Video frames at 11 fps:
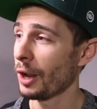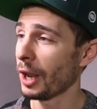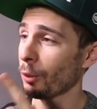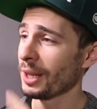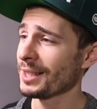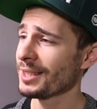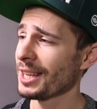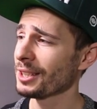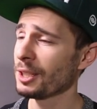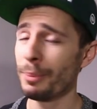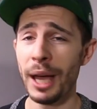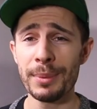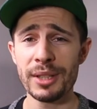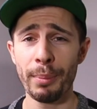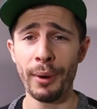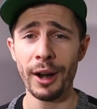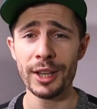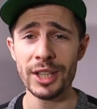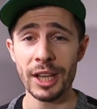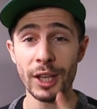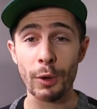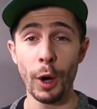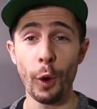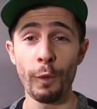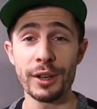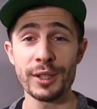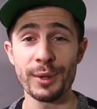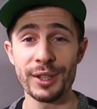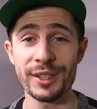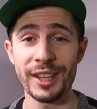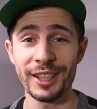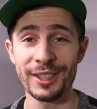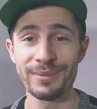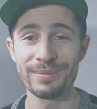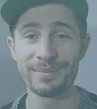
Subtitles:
now let's take the lily pipes apart and go over to the sink.